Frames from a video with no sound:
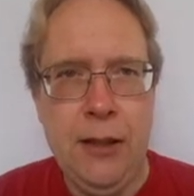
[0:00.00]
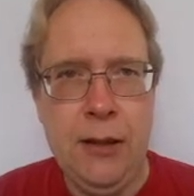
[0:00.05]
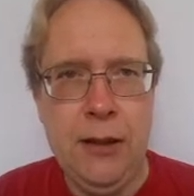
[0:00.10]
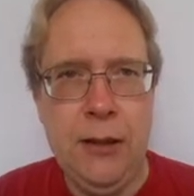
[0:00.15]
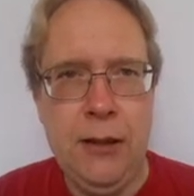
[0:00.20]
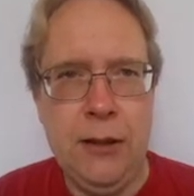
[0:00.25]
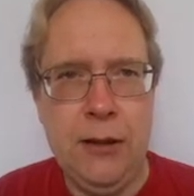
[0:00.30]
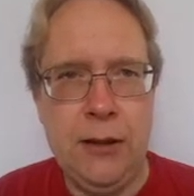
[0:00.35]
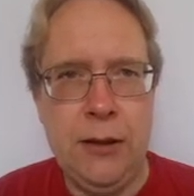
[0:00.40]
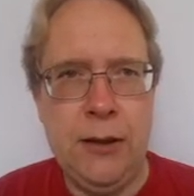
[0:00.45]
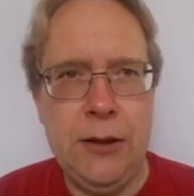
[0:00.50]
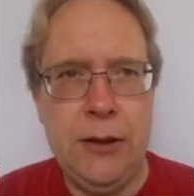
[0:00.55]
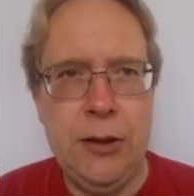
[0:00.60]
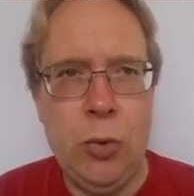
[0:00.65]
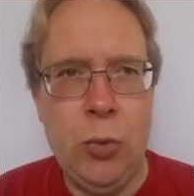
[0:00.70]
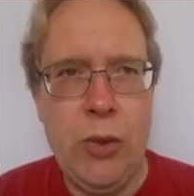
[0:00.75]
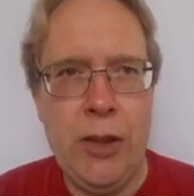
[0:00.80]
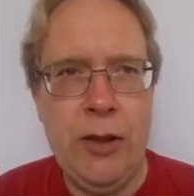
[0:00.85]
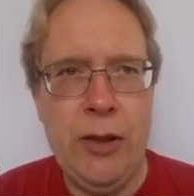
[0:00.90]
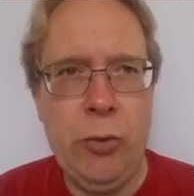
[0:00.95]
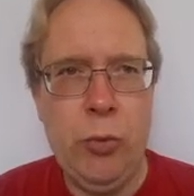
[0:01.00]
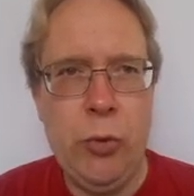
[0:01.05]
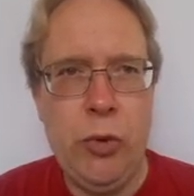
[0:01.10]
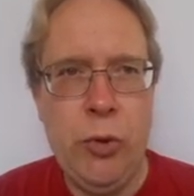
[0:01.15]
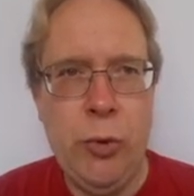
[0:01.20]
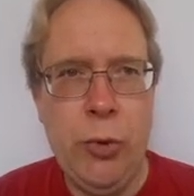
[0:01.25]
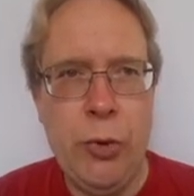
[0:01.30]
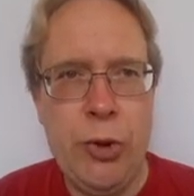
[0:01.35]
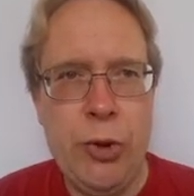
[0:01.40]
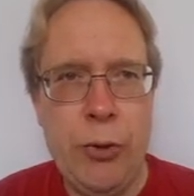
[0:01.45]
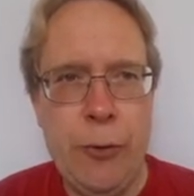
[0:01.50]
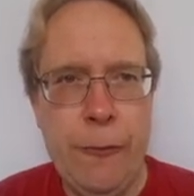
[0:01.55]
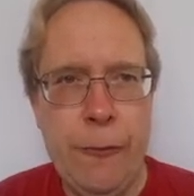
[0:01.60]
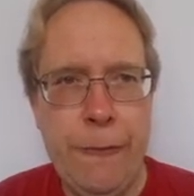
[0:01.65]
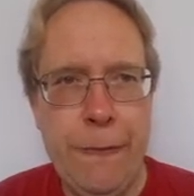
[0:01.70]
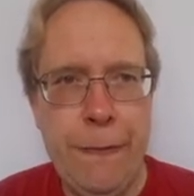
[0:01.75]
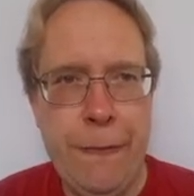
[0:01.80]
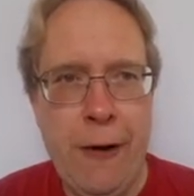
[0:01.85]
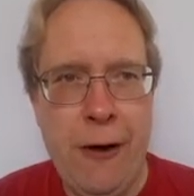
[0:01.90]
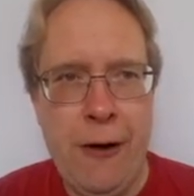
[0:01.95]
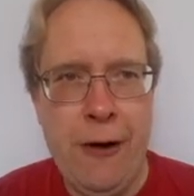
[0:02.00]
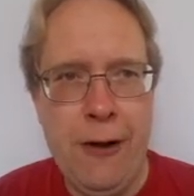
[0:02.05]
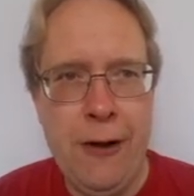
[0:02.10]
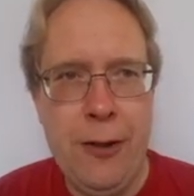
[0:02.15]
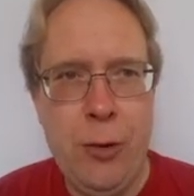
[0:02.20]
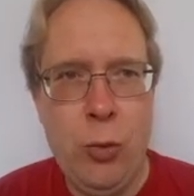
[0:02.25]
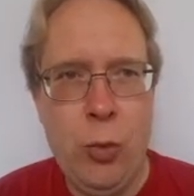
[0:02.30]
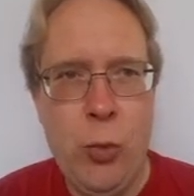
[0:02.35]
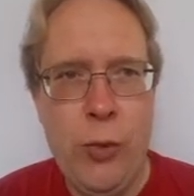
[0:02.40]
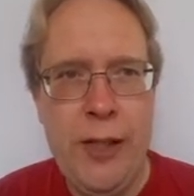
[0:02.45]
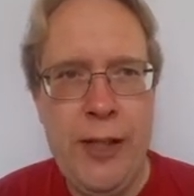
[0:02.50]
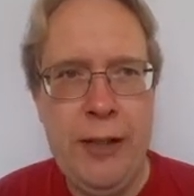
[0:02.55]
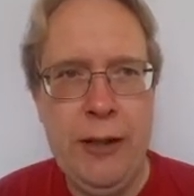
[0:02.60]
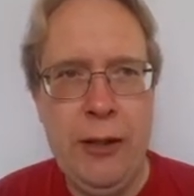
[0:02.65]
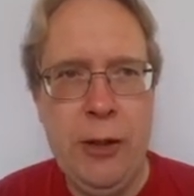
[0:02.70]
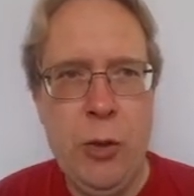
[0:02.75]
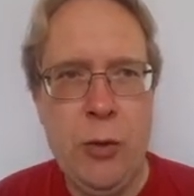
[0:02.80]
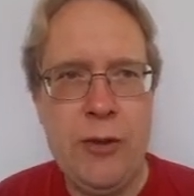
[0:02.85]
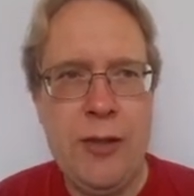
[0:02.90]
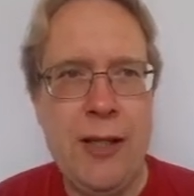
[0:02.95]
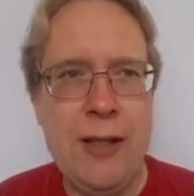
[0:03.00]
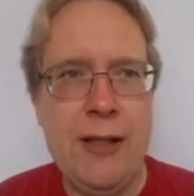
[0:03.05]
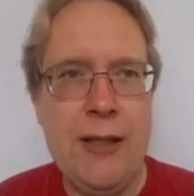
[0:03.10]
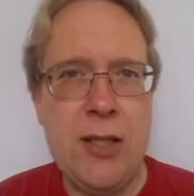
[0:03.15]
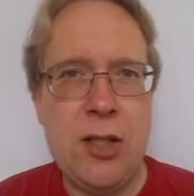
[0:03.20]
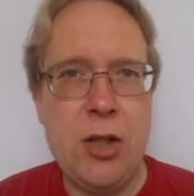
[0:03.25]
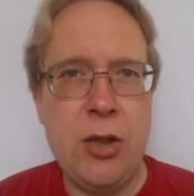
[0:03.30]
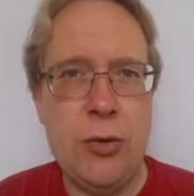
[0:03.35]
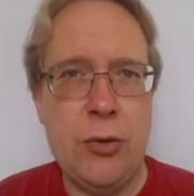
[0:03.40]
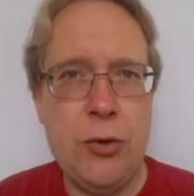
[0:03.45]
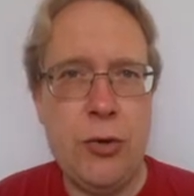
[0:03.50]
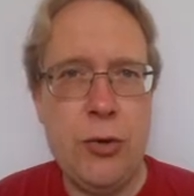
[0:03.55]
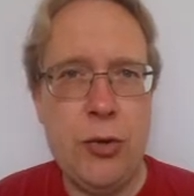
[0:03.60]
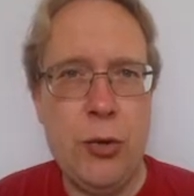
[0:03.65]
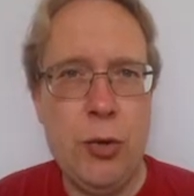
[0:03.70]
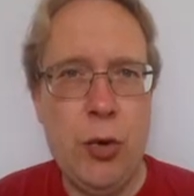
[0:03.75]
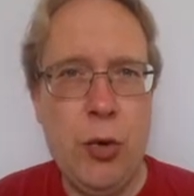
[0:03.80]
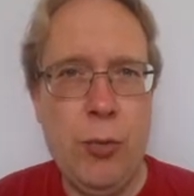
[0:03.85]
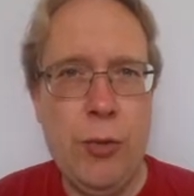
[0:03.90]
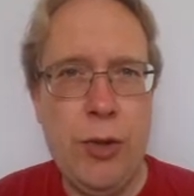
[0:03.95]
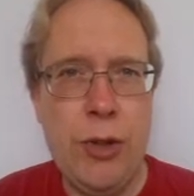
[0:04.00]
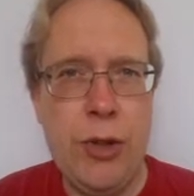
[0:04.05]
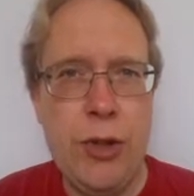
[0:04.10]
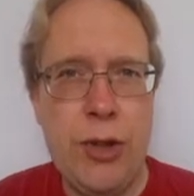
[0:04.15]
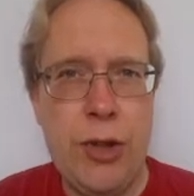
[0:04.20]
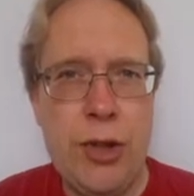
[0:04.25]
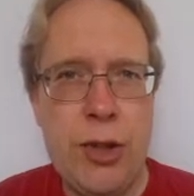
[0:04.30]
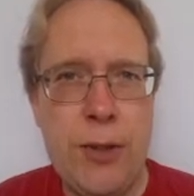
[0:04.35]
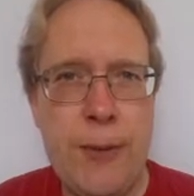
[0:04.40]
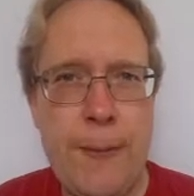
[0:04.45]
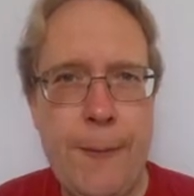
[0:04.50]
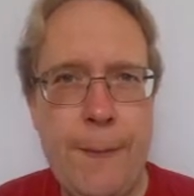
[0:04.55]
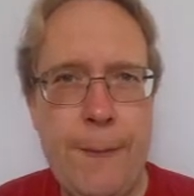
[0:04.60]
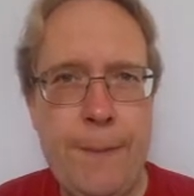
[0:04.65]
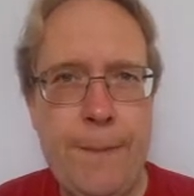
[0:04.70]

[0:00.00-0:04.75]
Good. So what did we do so far? We looked at this consumer's